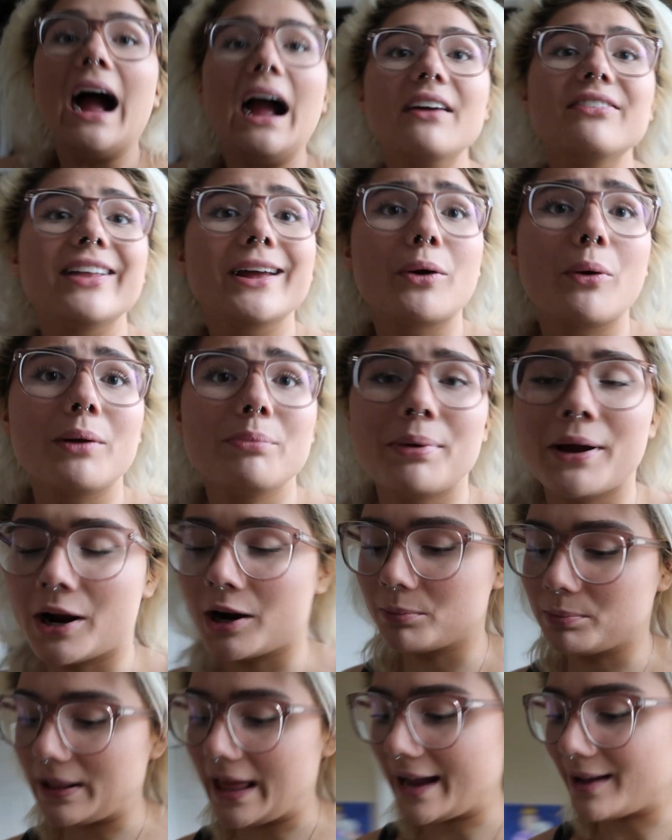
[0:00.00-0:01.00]
I have like one
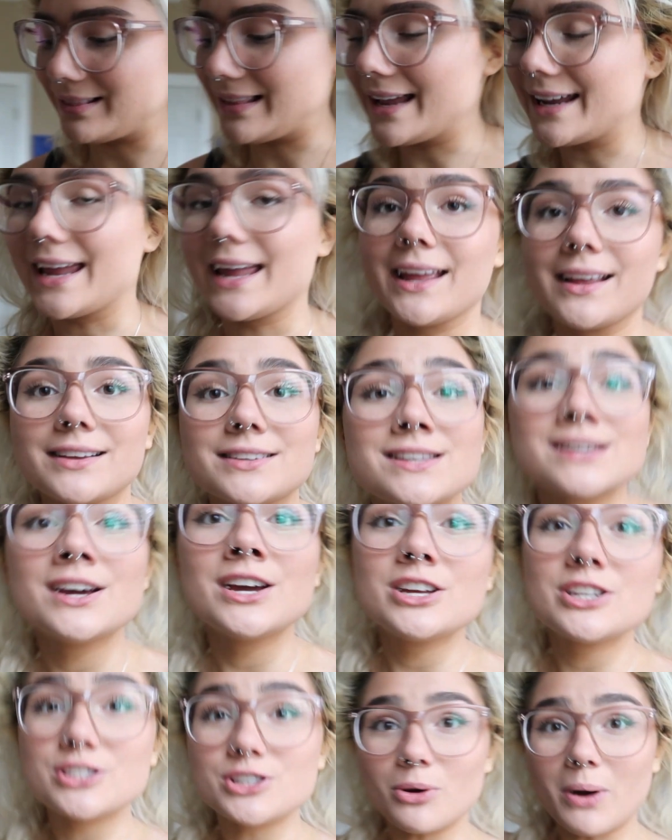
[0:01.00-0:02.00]
pair of black leggings.
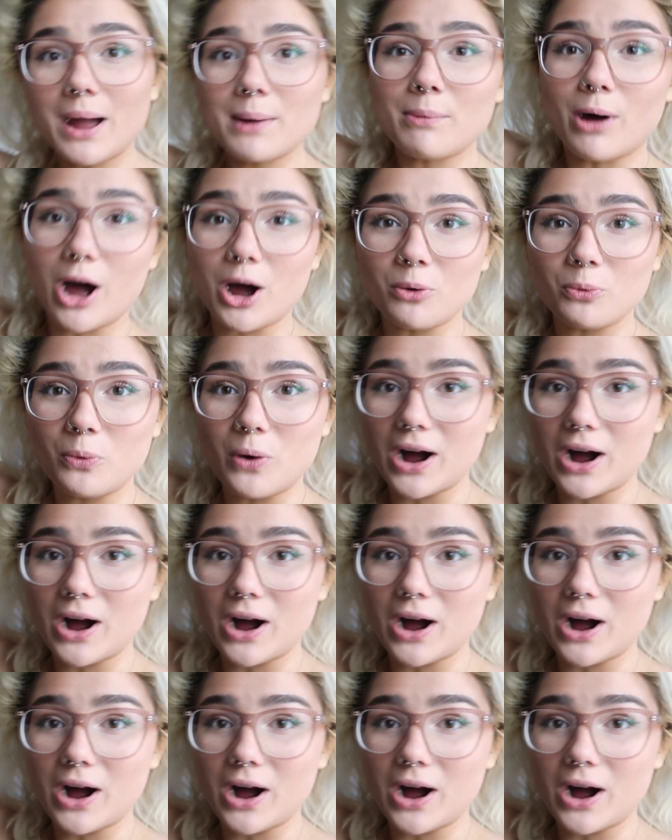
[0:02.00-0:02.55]
So I bought